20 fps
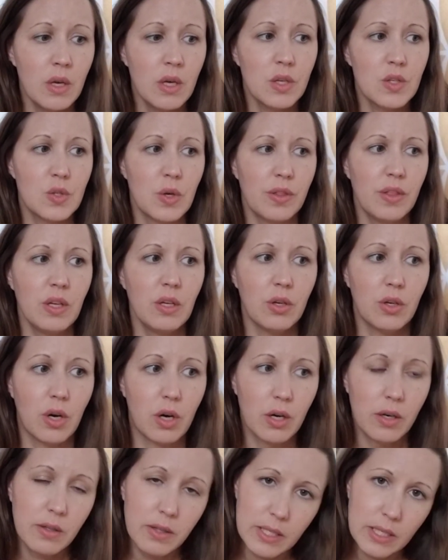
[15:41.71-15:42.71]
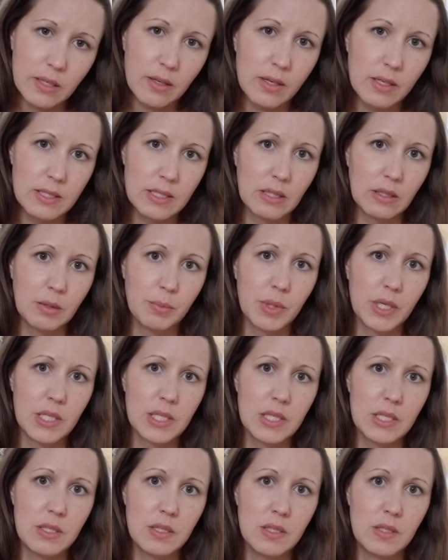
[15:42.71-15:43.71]
so I think gargling on a daily
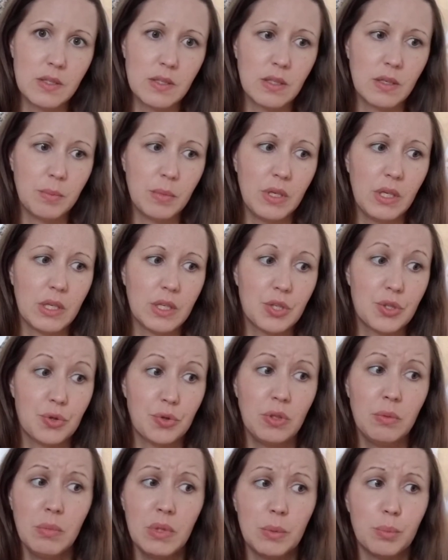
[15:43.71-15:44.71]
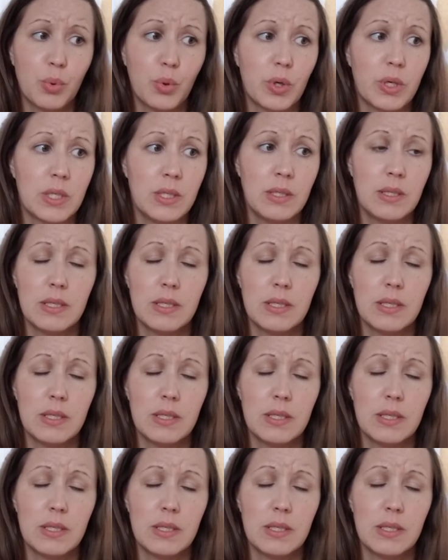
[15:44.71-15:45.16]
basis is going to be extremely important,